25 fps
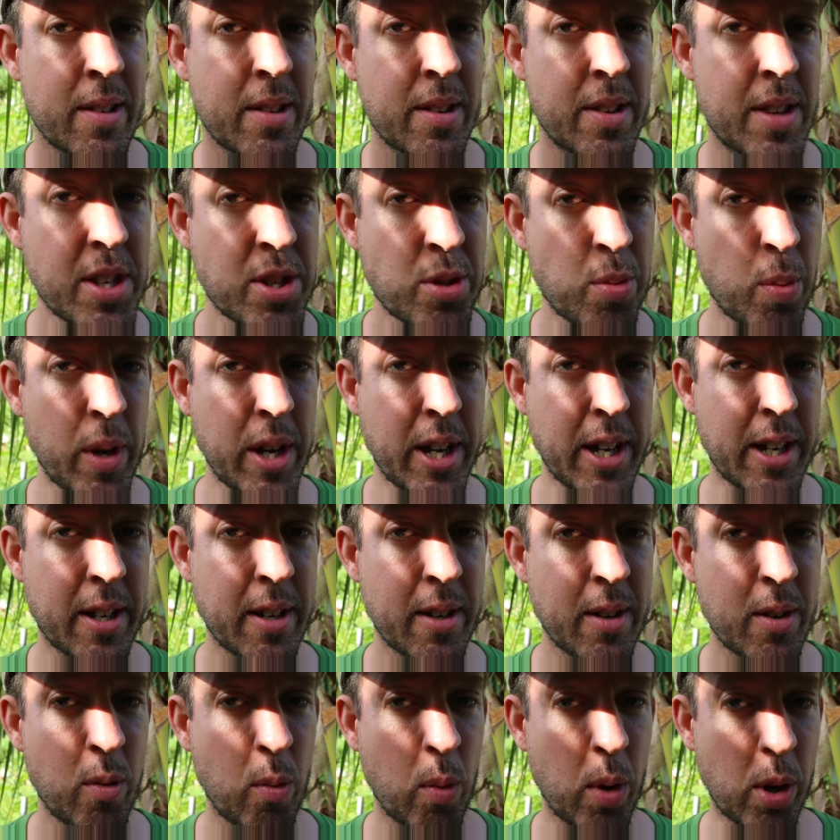This
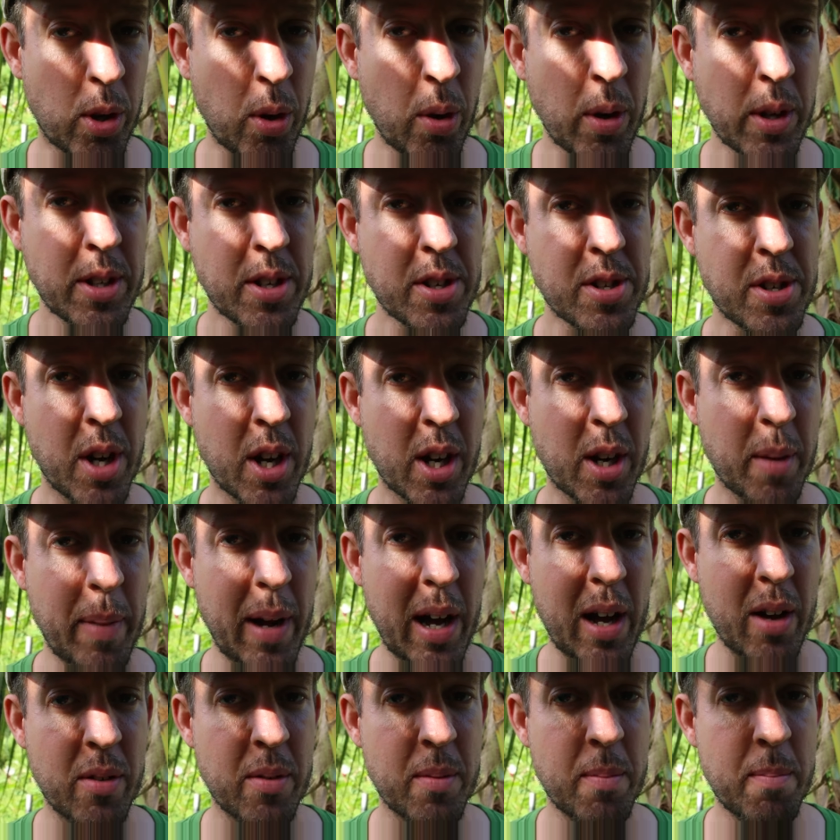week, we're going to talk
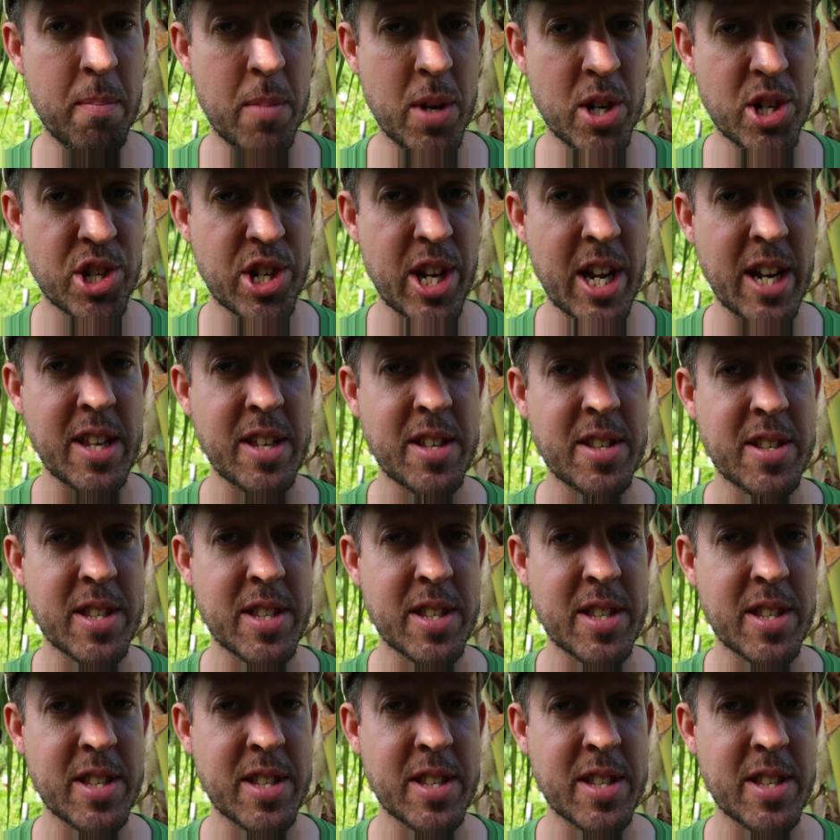about machete